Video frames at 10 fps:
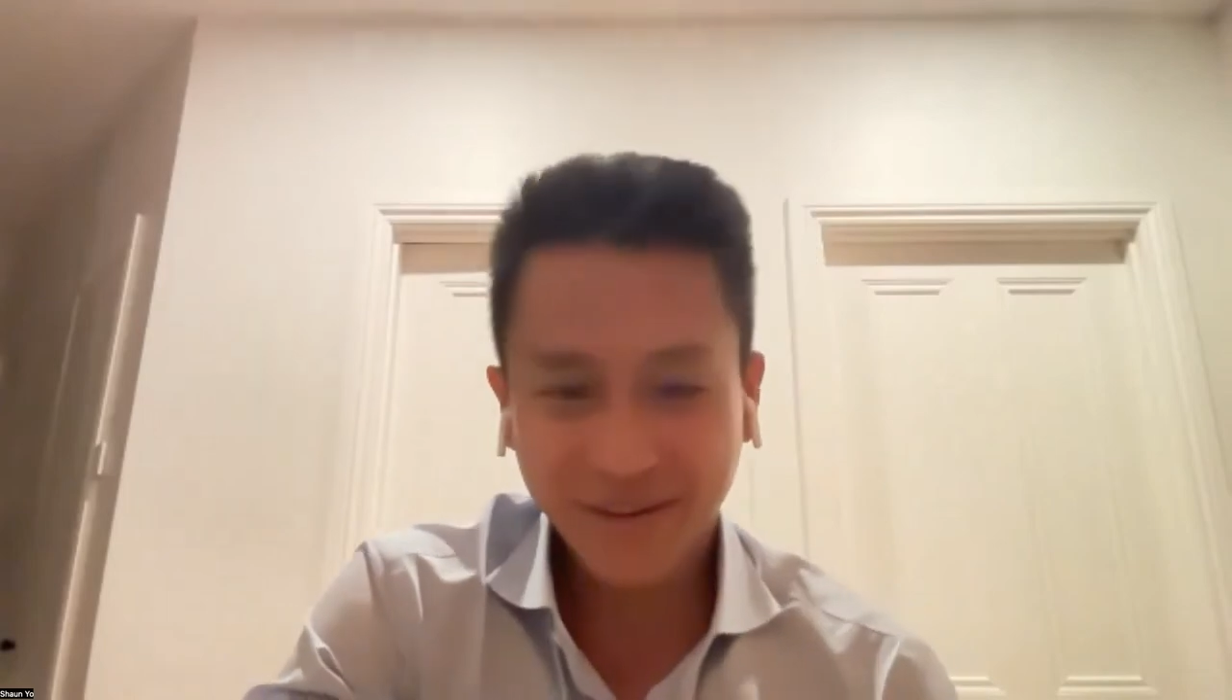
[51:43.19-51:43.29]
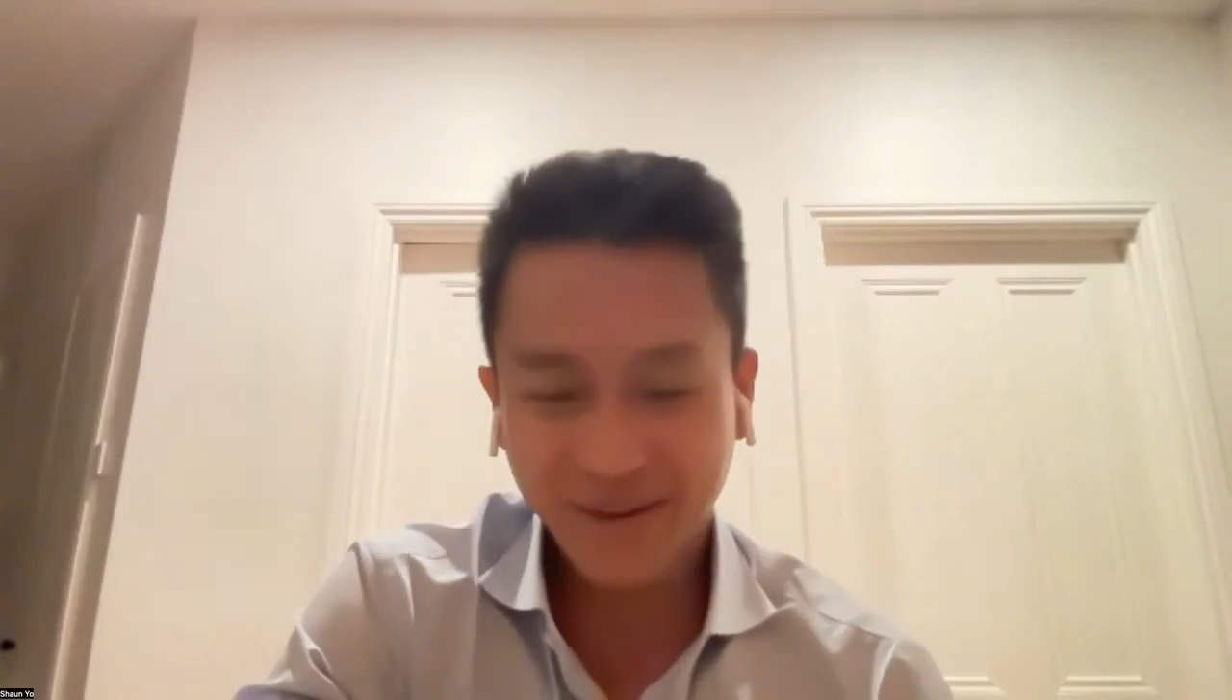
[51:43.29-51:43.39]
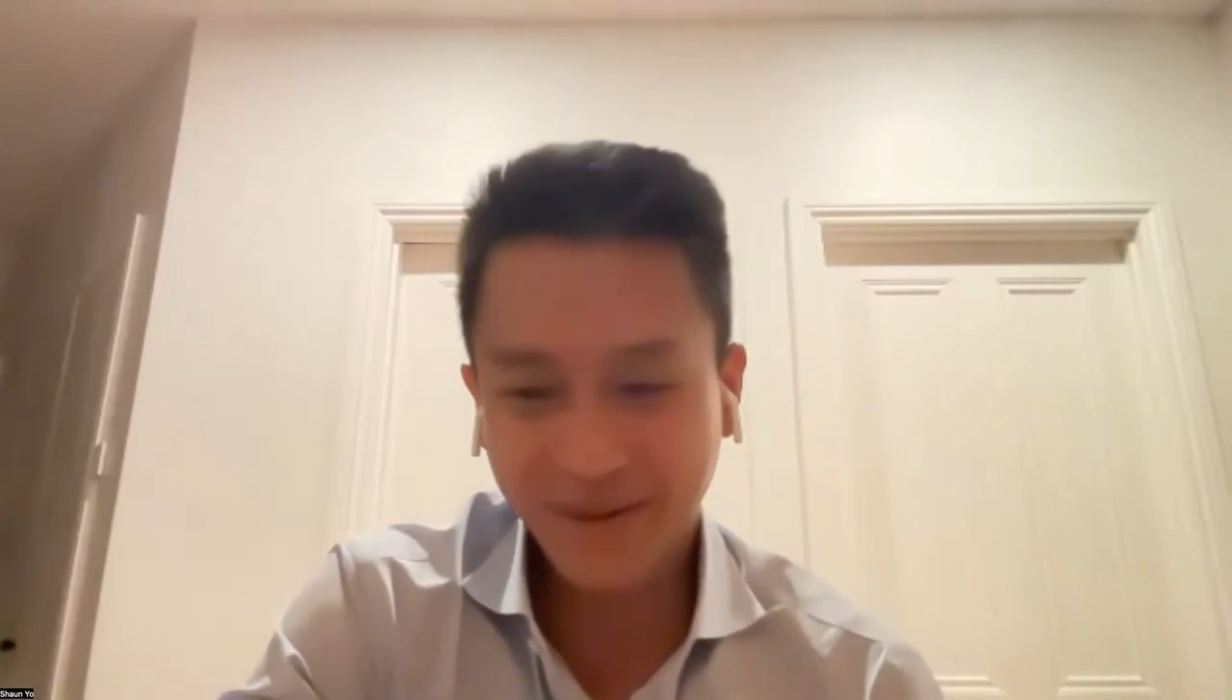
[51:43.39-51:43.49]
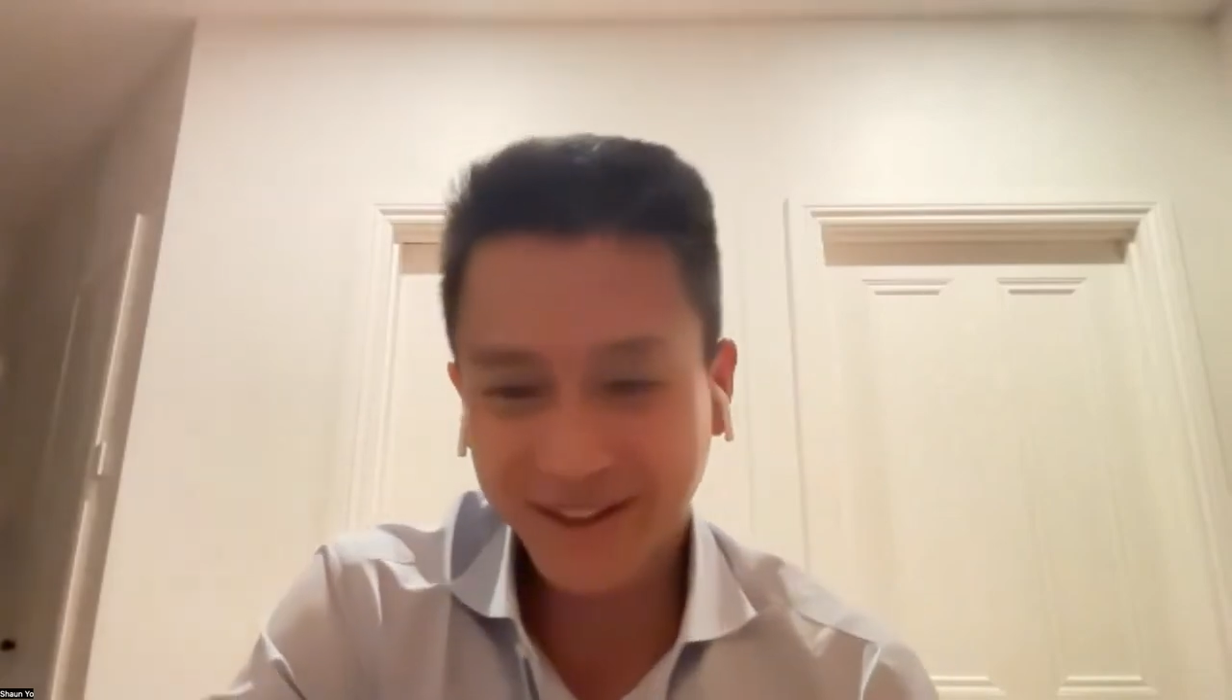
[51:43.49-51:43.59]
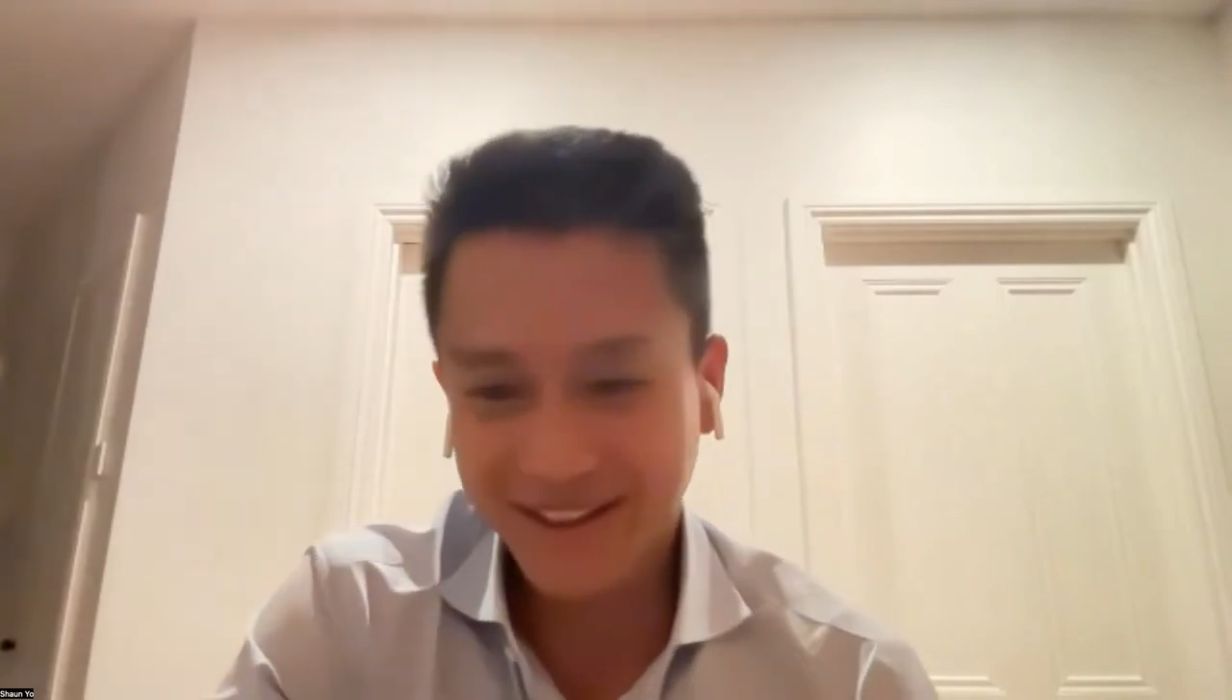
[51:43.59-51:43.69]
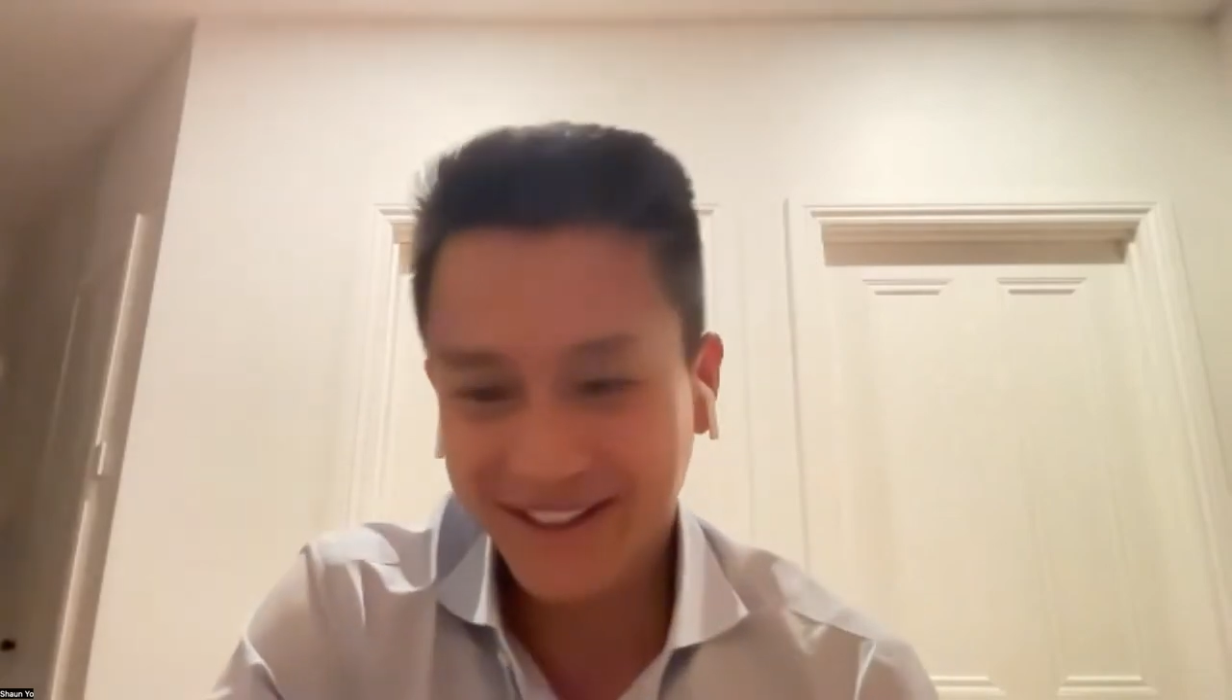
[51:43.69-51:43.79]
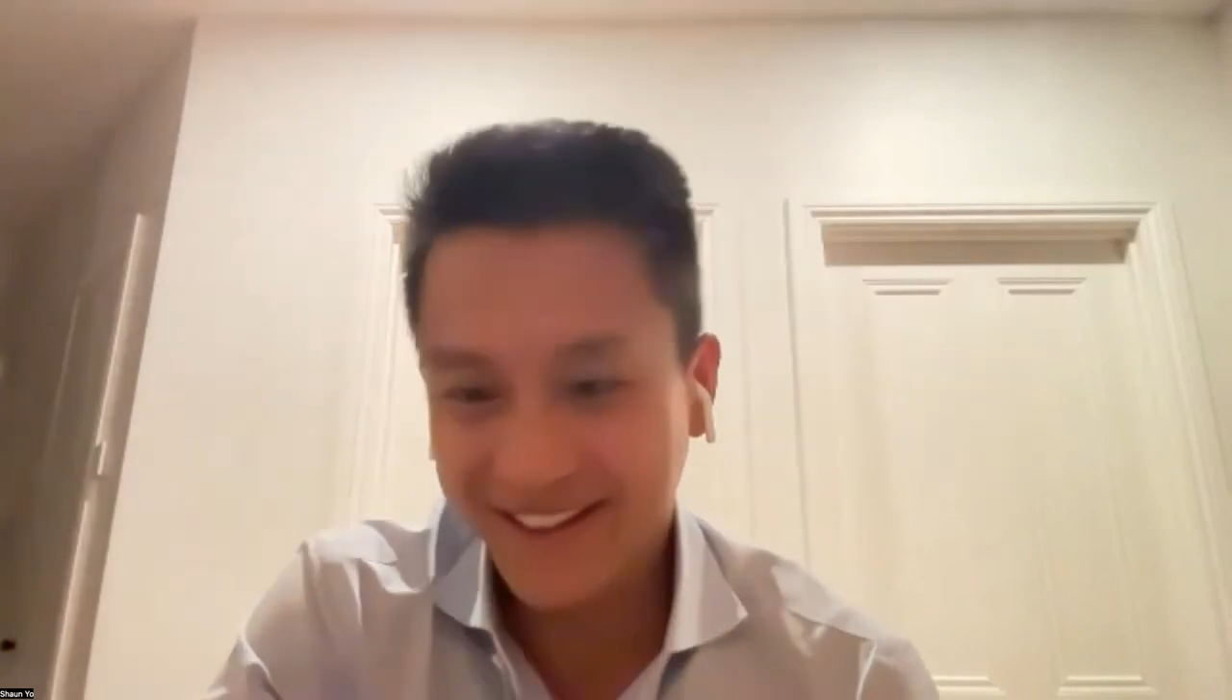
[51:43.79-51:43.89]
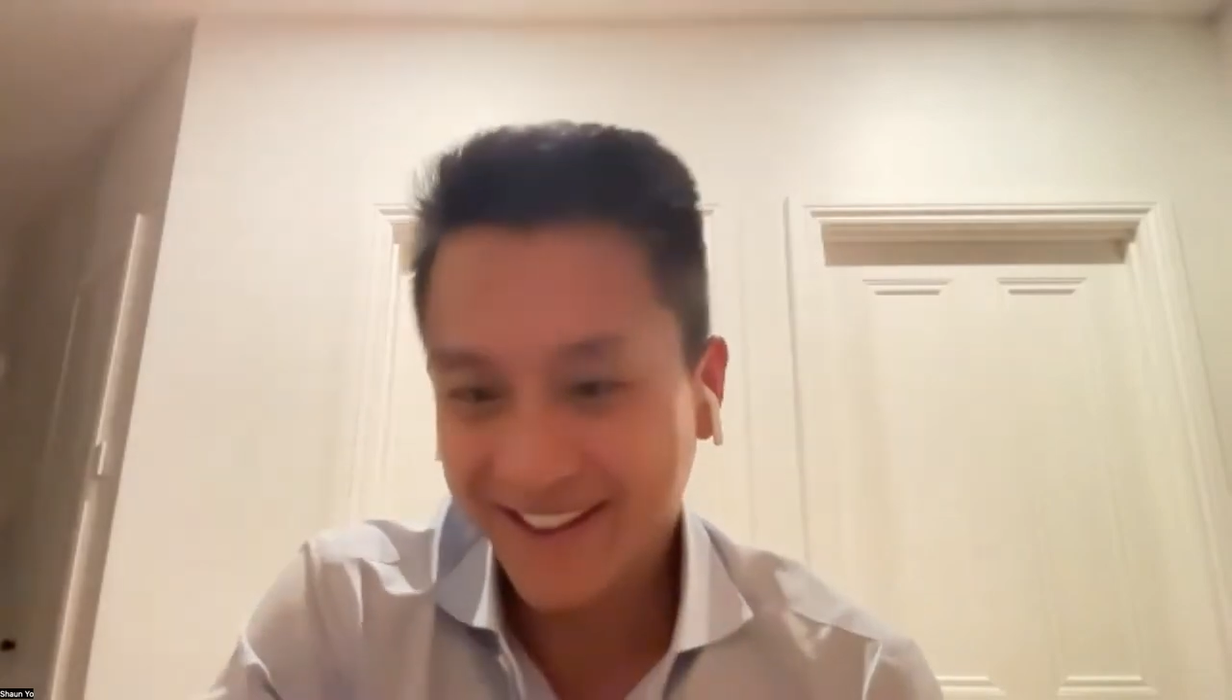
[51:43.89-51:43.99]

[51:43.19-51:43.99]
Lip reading: so quickly.